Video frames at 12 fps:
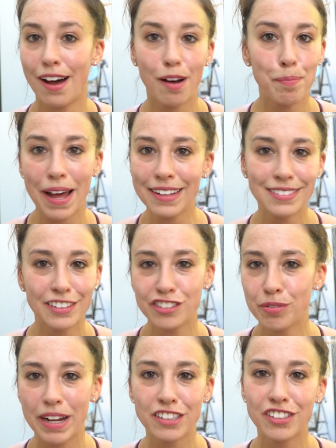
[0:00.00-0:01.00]
a bad
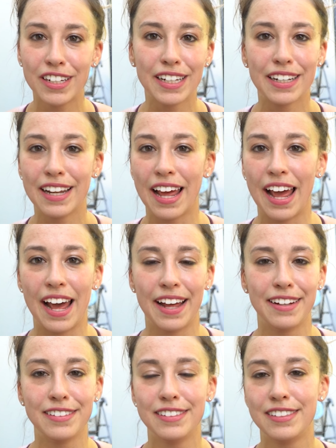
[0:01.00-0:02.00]
situation
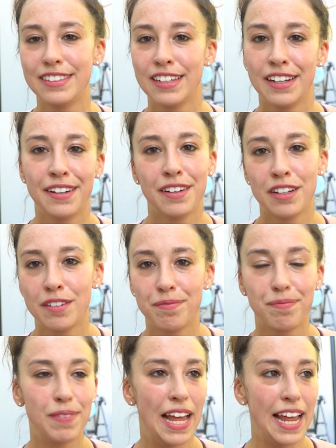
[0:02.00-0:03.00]
and
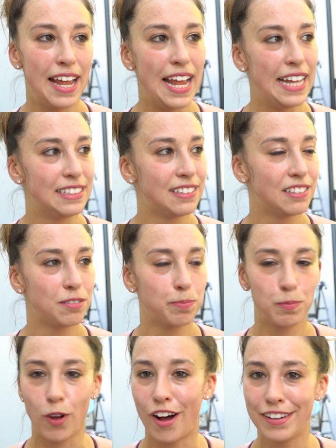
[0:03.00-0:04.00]
it's
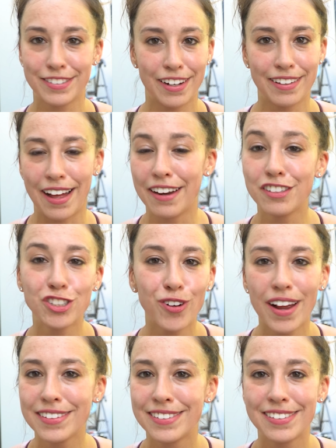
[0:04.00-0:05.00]
causing a lot of
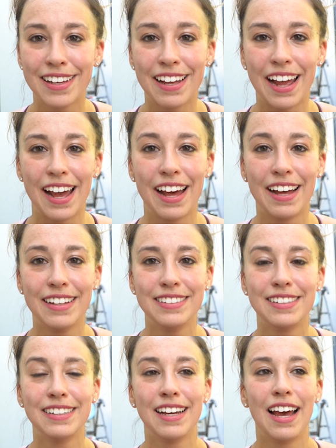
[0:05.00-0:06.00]
stress.
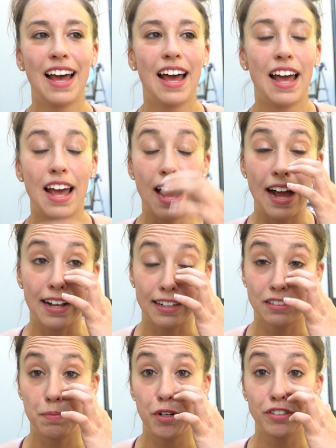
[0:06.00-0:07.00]
And I
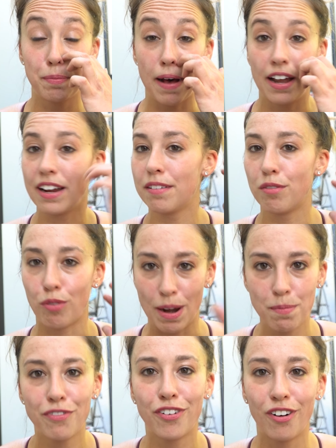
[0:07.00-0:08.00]
got some news about it
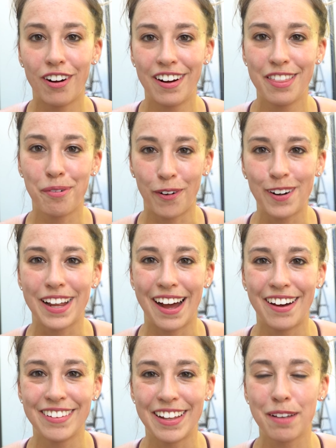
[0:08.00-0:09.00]
right before the
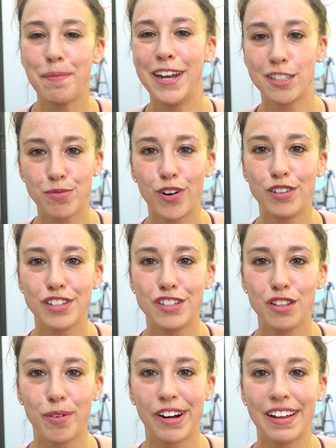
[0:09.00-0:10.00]
workout, like minutes before I was gonna
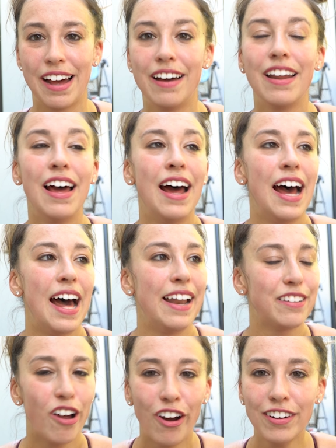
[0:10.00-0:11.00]
do the workout. And
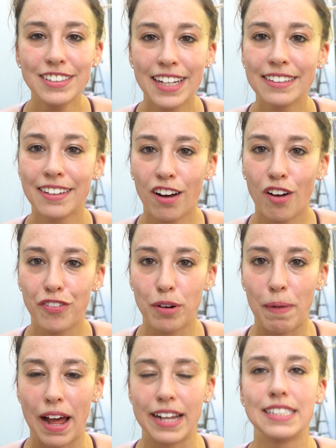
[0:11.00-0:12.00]
it's hard to get that off your
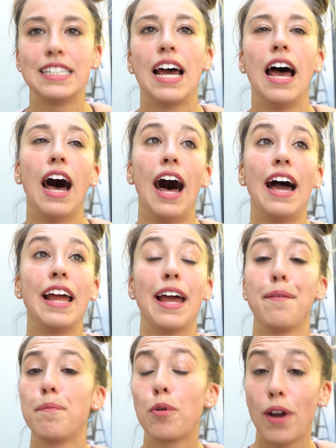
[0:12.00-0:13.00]
mind. I
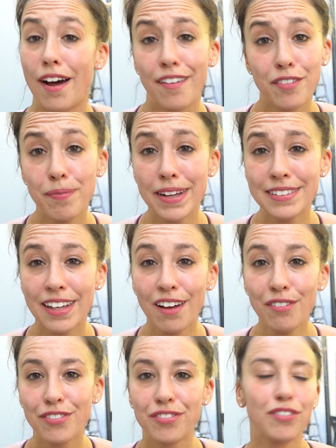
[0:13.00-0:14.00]
am proud of
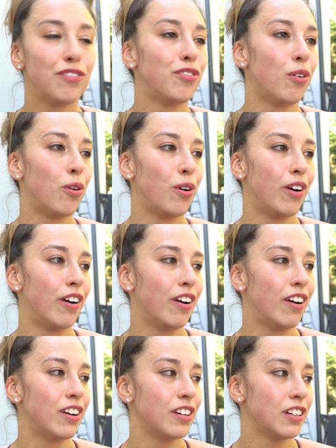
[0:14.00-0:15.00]
myself
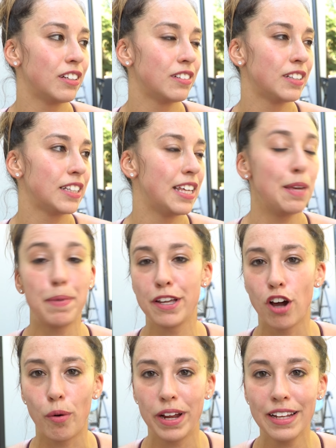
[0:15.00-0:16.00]
for keeping
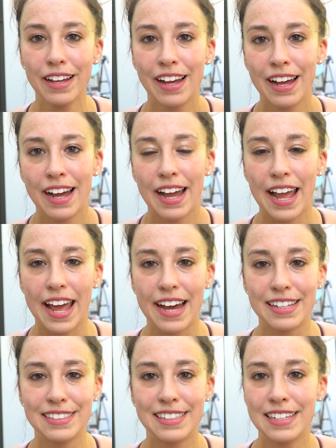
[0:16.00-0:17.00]
going
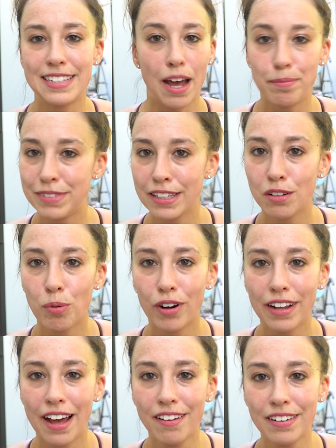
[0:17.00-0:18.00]
and attempting the
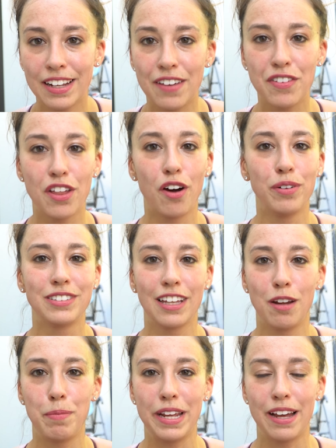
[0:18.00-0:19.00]
workout, even though it's
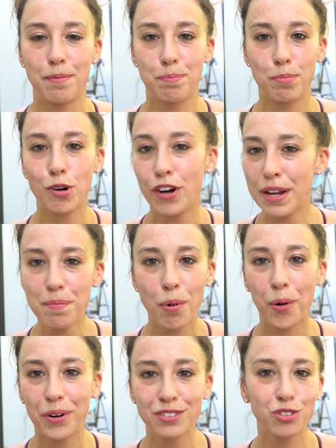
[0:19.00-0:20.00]
gonna be a pretty
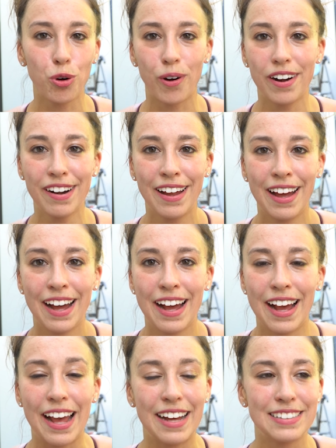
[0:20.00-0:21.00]
poor score.
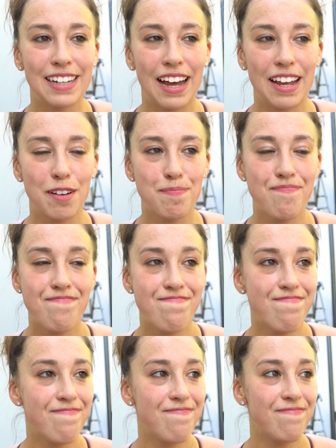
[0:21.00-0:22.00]
And I am
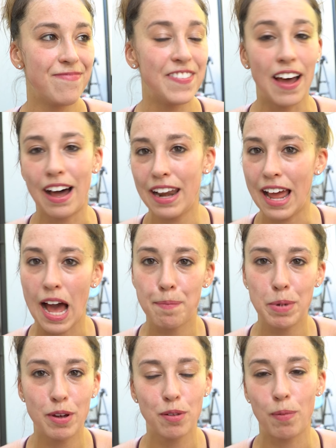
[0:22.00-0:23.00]
not
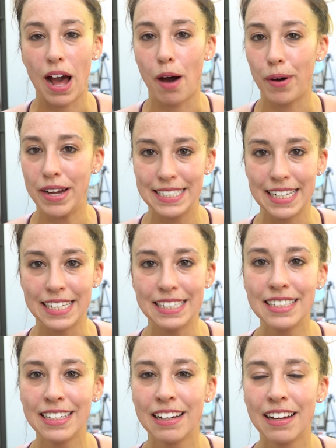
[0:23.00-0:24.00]
happy with how I did